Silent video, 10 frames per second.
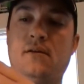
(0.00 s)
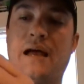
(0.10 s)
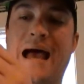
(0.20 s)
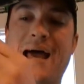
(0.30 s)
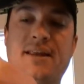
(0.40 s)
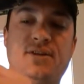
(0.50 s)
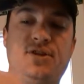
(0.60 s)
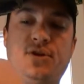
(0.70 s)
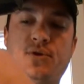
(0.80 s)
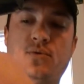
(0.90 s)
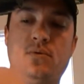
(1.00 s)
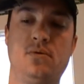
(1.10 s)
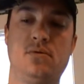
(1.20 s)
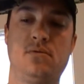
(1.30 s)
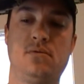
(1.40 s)
hiding two
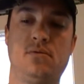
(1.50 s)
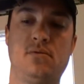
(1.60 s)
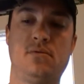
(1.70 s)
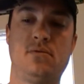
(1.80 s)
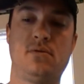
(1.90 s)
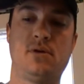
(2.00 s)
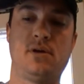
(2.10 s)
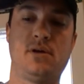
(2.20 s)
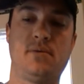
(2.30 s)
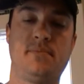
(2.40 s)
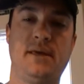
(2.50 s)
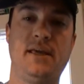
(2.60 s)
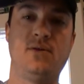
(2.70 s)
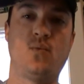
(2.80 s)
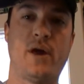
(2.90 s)

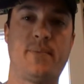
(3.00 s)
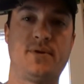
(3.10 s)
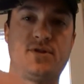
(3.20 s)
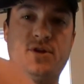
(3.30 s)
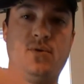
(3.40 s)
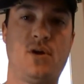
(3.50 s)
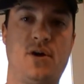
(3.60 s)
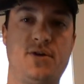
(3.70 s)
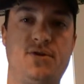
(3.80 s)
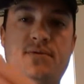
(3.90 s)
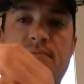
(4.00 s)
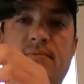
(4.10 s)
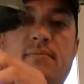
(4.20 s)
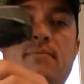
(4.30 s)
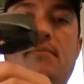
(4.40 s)
hidden weapons, two launch
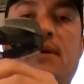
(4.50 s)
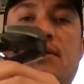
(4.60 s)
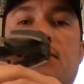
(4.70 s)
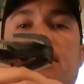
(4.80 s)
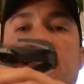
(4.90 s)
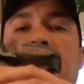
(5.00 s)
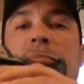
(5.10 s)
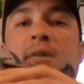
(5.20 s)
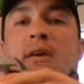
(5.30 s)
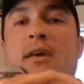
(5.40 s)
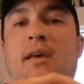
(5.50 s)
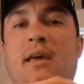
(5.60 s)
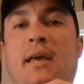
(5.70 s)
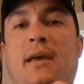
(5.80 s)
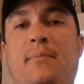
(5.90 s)
missiles.
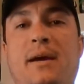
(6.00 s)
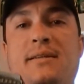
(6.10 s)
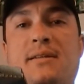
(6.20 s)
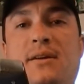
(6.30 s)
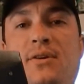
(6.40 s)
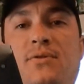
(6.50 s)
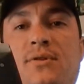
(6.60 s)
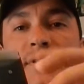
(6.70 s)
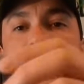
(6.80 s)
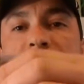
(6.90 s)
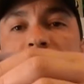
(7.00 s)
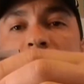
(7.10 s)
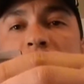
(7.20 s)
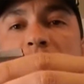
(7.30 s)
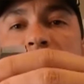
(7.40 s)
And basically you just have to
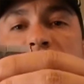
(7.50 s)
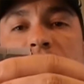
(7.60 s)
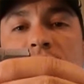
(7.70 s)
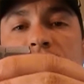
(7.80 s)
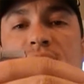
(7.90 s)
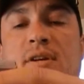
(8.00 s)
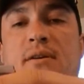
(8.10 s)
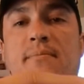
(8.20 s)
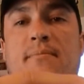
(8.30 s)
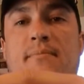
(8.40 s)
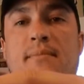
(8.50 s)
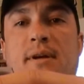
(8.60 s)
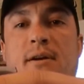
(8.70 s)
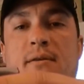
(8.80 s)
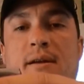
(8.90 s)
grab the front of the ship
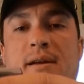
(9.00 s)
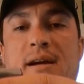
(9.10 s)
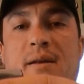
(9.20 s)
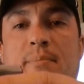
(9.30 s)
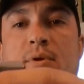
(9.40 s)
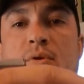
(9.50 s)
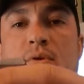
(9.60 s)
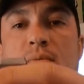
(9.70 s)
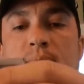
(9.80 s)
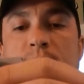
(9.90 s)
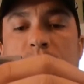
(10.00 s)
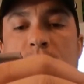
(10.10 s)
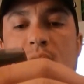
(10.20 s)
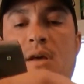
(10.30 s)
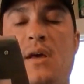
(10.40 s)
here and kind of pull.
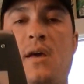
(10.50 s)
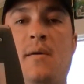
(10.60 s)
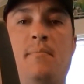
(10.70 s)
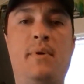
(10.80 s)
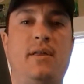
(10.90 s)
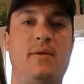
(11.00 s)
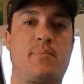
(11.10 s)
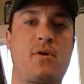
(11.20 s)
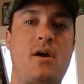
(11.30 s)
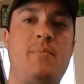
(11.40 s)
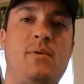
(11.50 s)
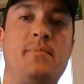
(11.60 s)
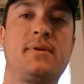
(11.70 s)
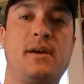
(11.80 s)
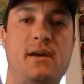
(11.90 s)
But the
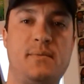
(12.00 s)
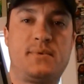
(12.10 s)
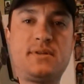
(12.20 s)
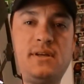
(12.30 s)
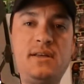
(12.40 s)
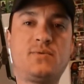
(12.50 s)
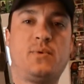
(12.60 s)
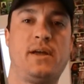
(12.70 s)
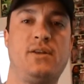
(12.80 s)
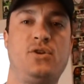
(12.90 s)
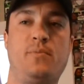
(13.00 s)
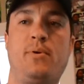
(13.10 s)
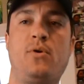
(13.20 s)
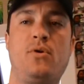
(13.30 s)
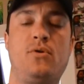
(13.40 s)
problem comes is when you
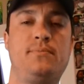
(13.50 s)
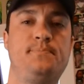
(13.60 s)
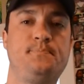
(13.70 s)
pull,